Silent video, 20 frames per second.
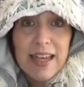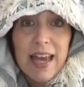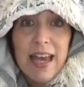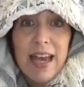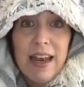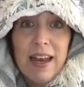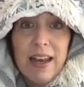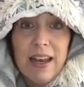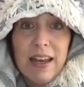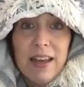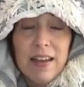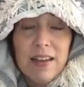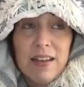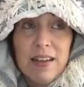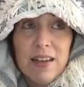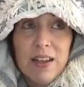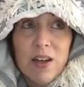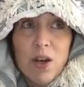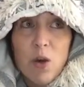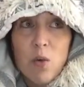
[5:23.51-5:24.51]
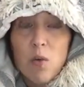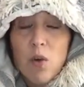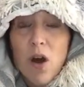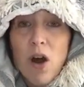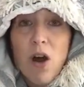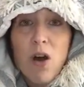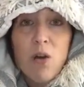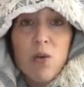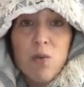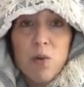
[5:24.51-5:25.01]
and we're
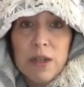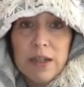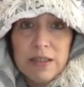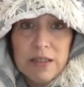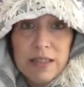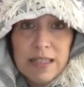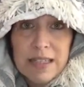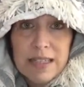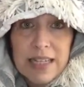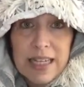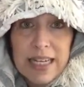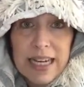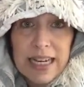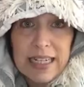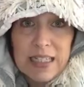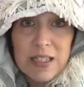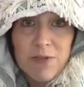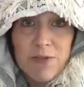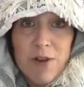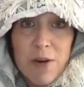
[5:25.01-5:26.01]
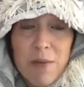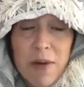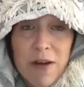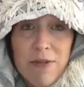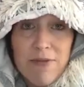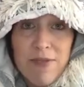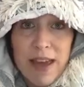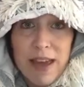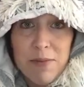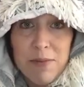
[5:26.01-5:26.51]
all well disconnected from our
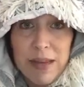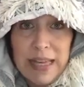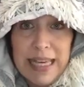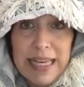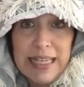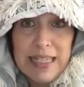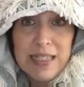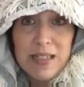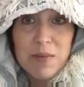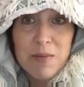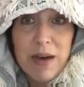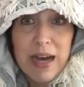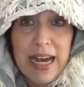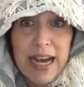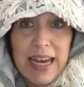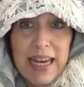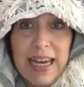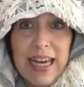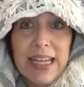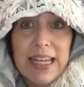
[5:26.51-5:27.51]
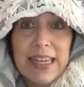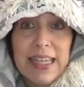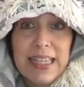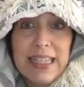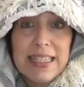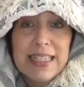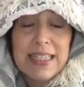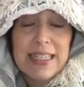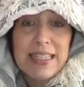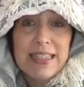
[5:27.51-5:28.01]
families by at
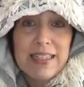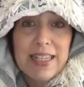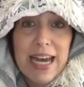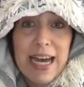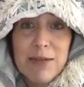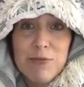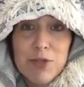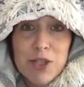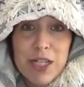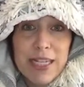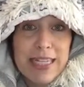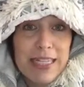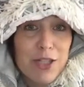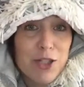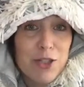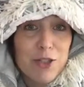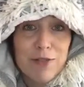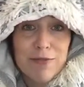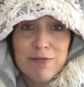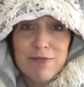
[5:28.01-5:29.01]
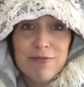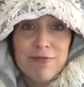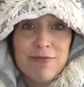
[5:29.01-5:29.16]
least a time change of